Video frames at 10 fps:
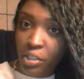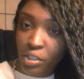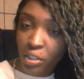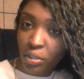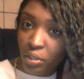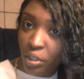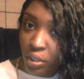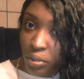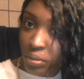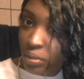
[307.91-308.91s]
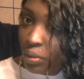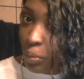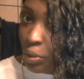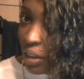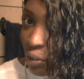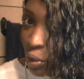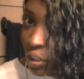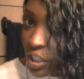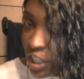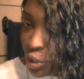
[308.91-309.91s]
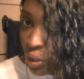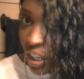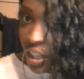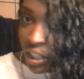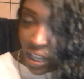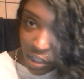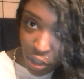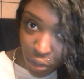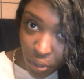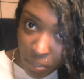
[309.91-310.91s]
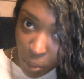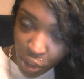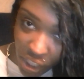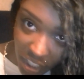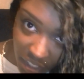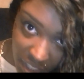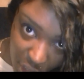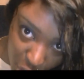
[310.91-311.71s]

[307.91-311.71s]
So, you know, when you have curly texture or kinky texture, you get more shedding than